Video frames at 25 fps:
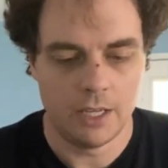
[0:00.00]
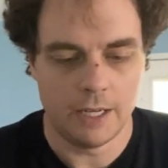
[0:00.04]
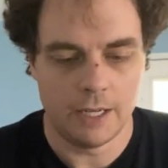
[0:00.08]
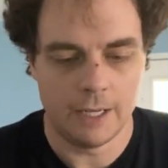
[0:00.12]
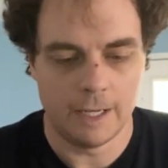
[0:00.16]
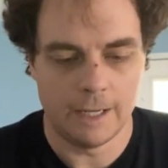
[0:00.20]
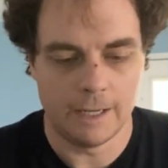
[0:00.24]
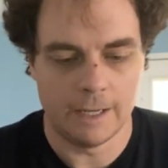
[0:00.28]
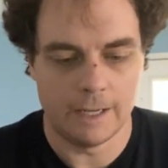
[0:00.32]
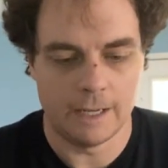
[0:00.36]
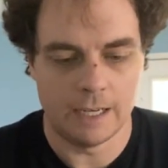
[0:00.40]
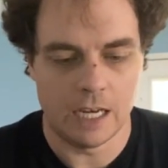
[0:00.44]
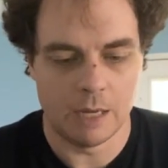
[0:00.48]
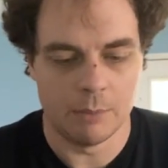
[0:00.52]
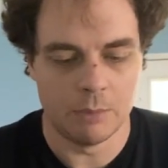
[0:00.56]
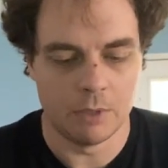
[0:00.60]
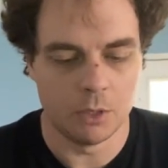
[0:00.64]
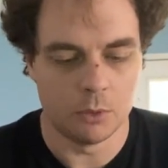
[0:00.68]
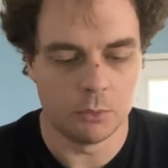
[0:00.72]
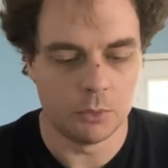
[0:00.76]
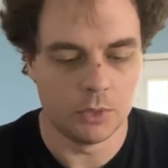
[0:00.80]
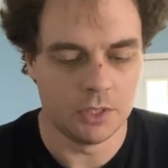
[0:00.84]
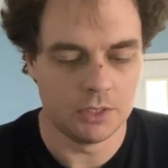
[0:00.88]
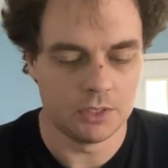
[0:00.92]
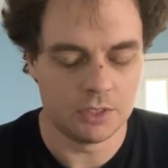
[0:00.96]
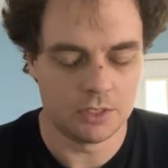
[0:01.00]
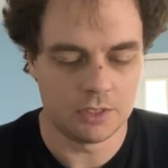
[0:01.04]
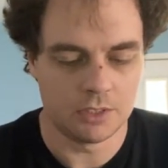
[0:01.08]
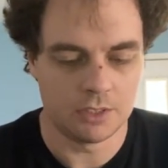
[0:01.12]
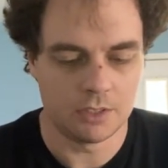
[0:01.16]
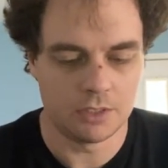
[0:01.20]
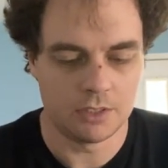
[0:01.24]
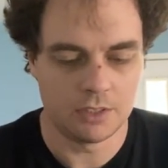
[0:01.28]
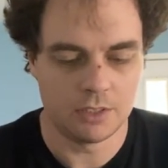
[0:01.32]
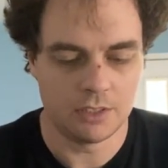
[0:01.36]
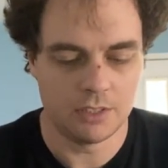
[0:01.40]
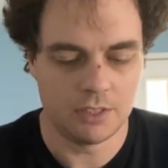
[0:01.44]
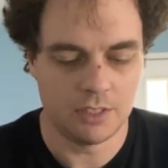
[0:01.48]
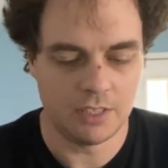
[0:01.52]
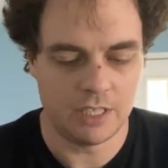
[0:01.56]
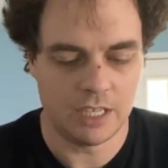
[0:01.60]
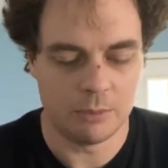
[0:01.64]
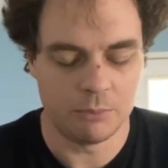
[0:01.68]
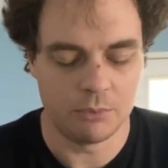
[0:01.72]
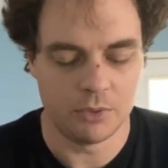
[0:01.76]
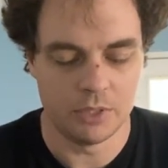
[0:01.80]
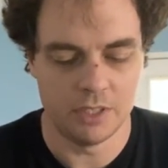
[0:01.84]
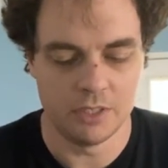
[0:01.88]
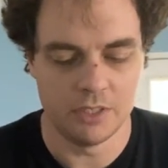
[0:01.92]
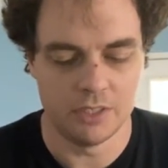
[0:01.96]
I remember once I
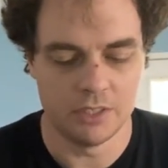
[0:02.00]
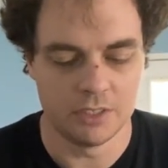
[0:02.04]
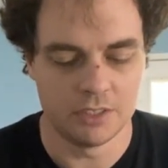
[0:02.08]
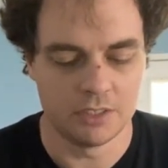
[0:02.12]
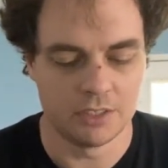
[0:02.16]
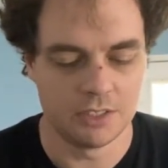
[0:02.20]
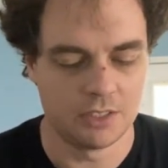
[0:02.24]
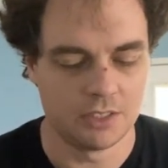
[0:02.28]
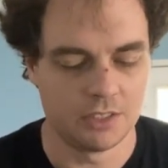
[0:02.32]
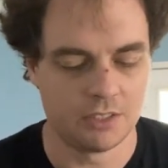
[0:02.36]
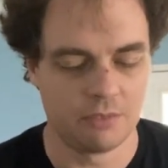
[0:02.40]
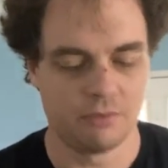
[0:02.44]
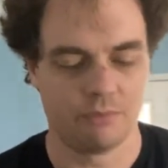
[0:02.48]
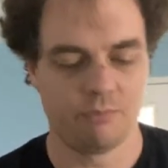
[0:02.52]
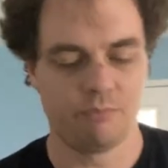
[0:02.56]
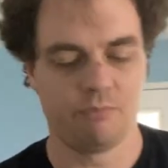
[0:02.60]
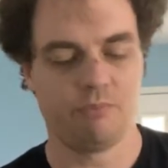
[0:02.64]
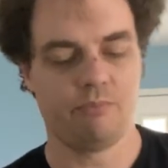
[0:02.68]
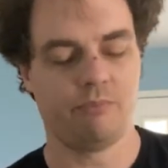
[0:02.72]
printed this